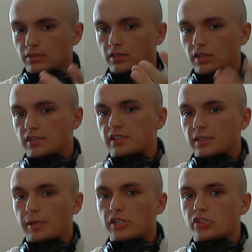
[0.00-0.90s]
that six
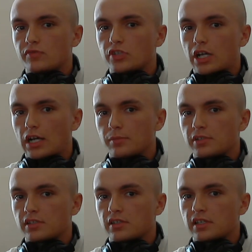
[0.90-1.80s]
pages of
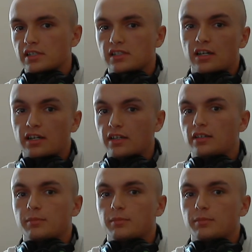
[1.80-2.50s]
jobs gets cut